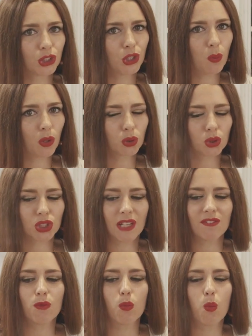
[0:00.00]
you want to
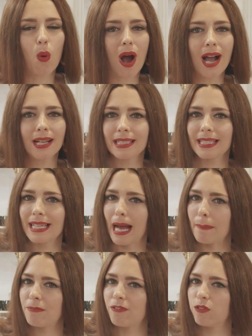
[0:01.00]
save 1
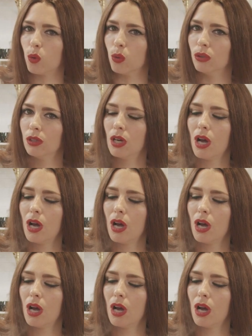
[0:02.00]
cupful